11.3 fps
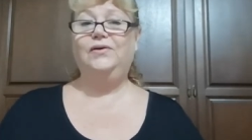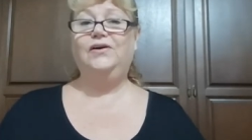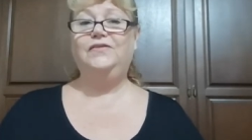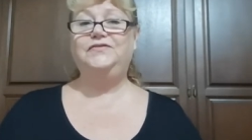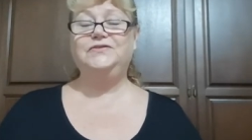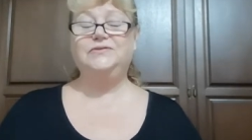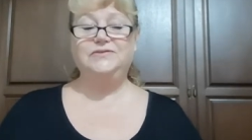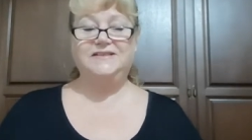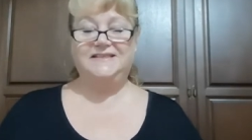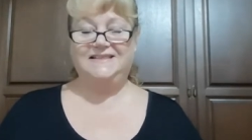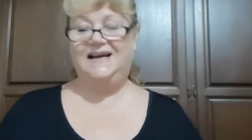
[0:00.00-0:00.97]
we're off to a
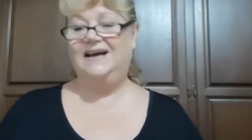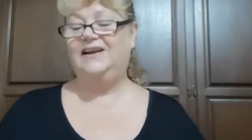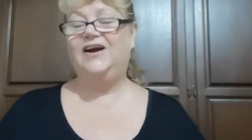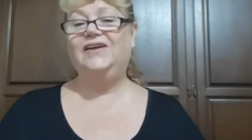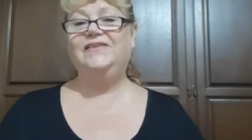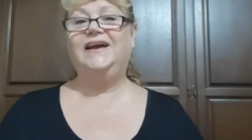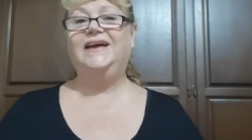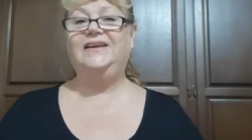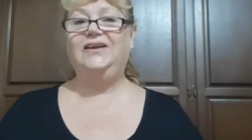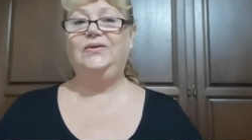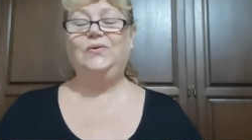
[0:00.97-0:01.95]
good start. I've
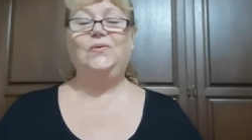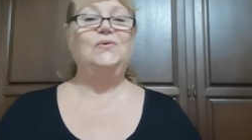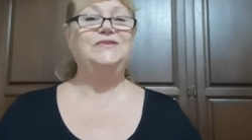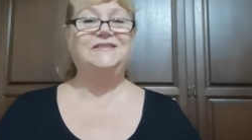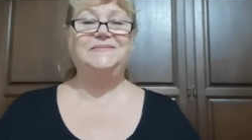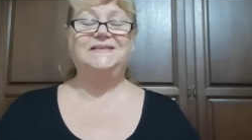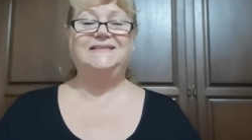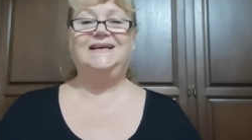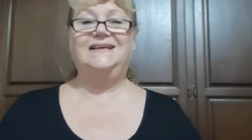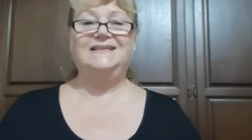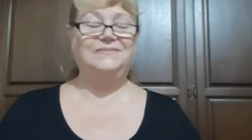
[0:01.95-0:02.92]
had an awesome
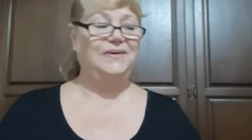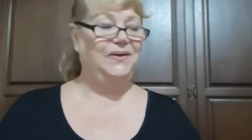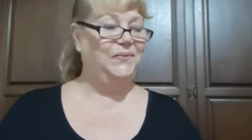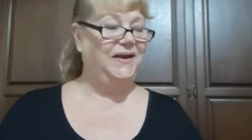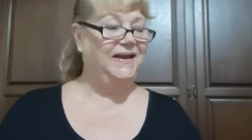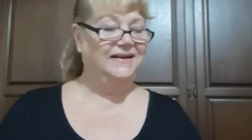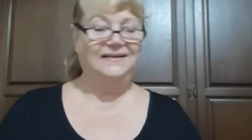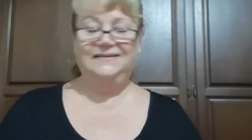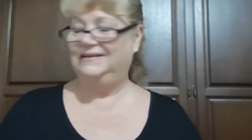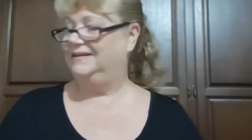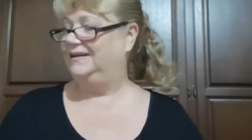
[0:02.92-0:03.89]
start to my week.
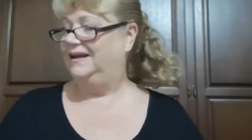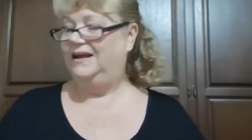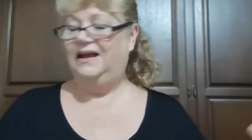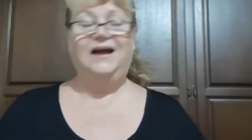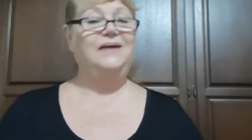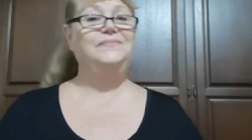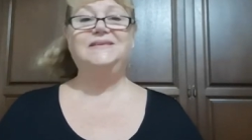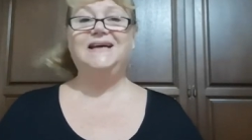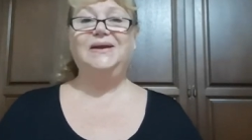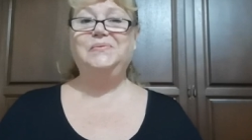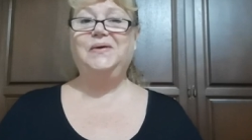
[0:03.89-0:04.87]
Hump
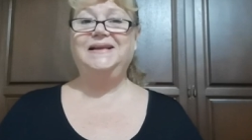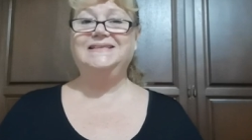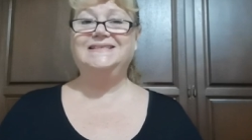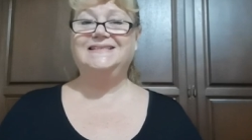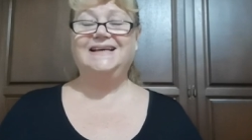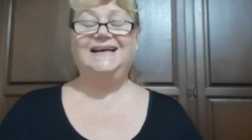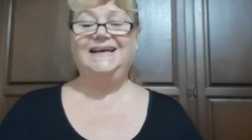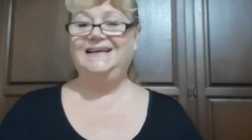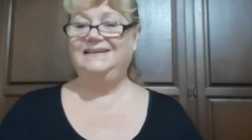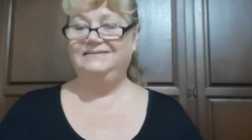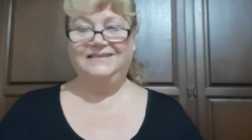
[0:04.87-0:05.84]
Day
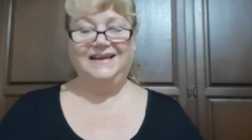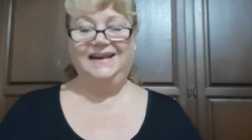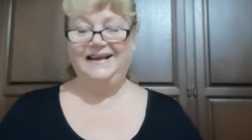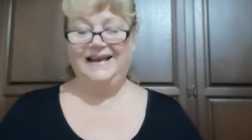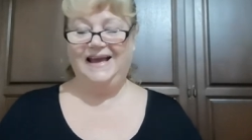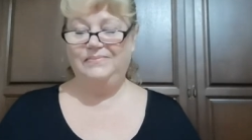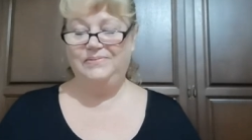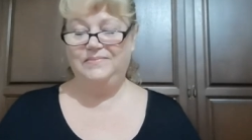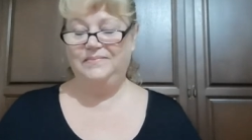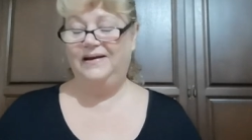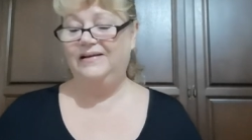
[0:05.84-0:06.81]
Wednesday, getting
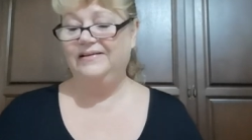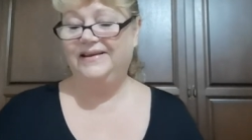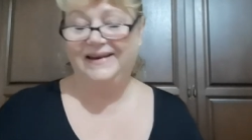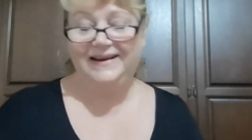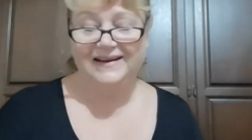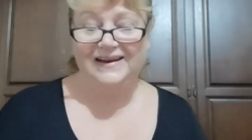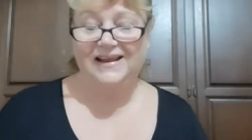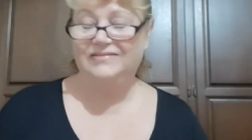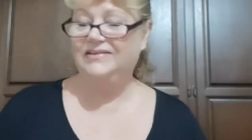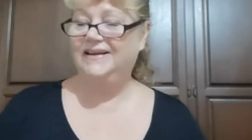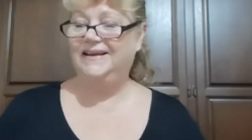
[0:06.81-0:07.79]
Happy Mail, getting a
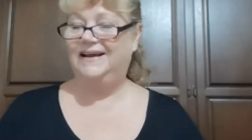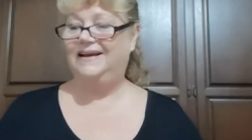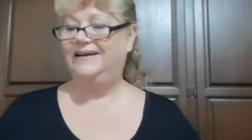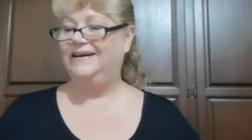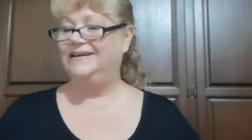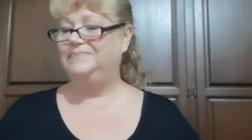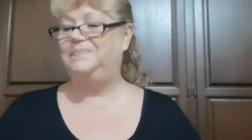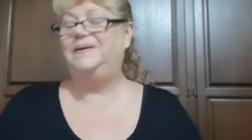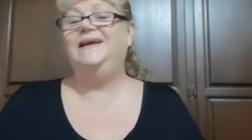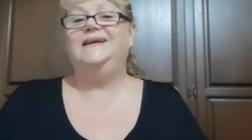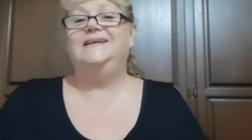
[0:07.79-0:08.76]
lovely card,
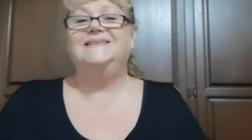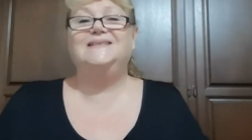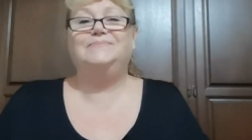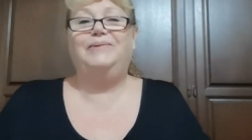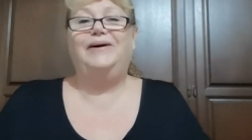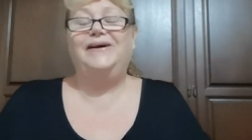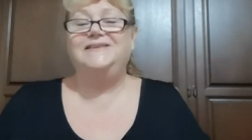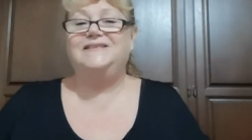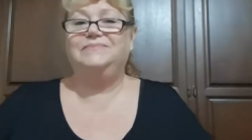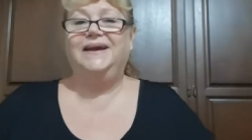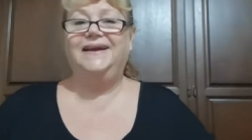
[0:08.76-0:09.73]
being
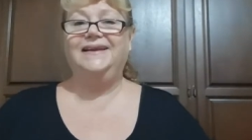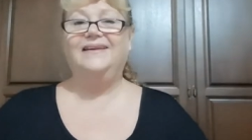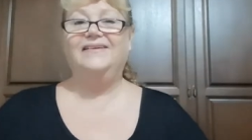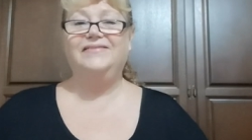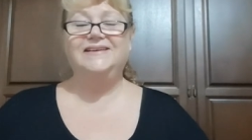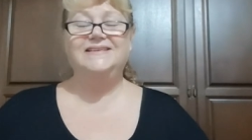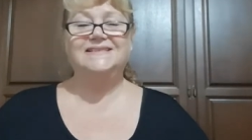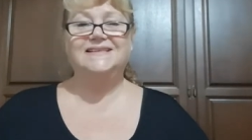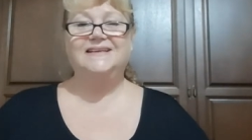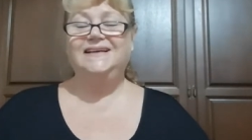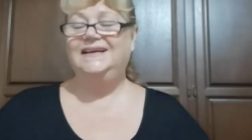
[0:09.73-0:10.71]
inspired to make
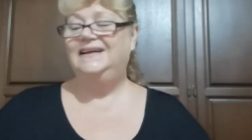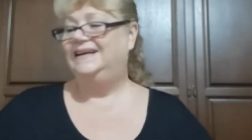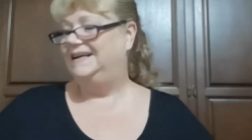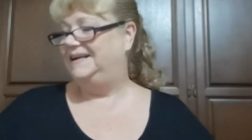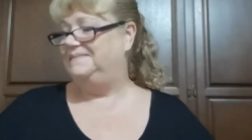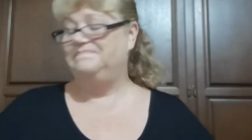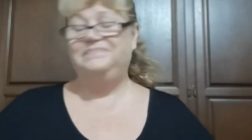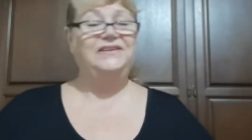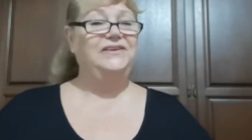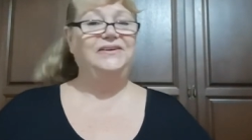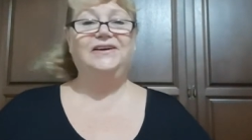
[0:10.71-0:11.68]
lovies. Um,
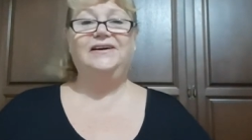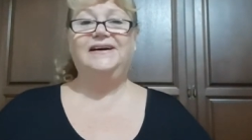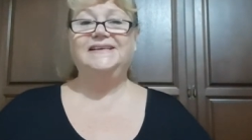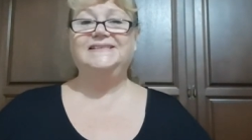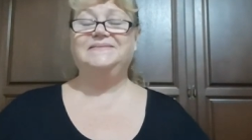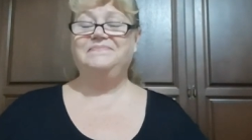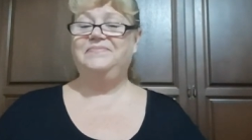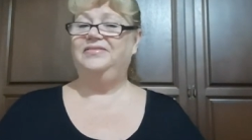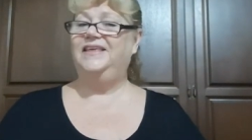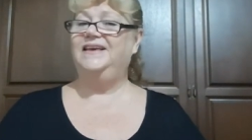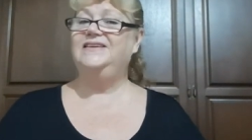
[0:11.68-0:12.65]
you guys,
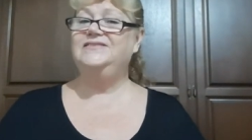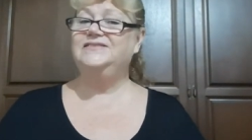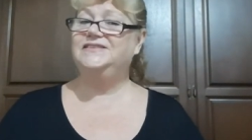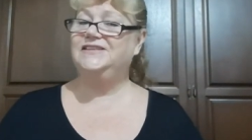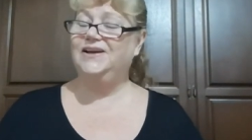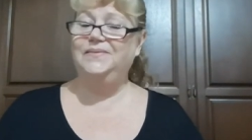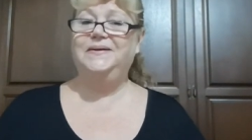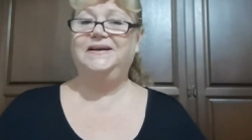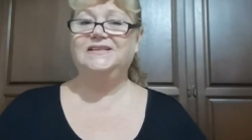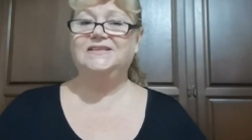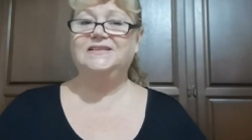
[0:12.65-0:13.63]
thank you so
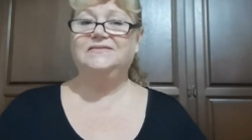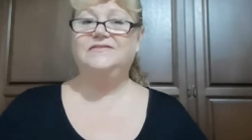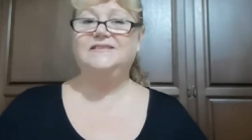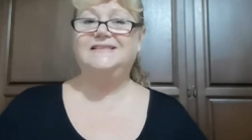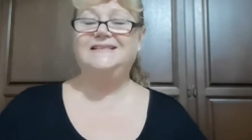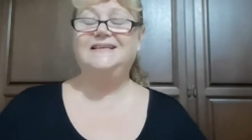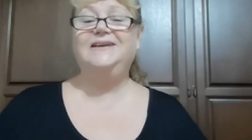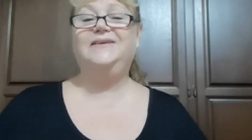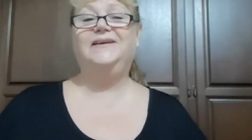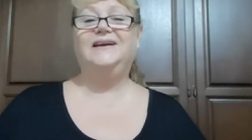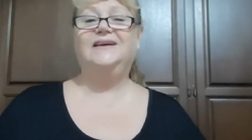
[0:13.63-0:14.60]
much for
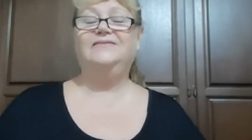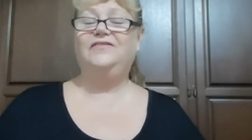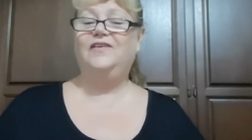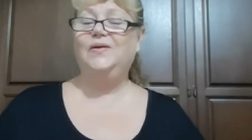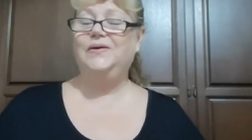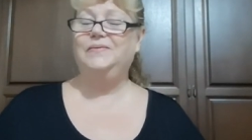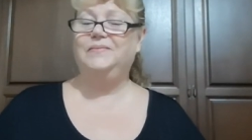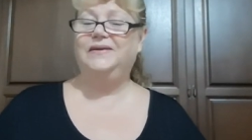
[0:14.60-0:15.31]
sticking around, following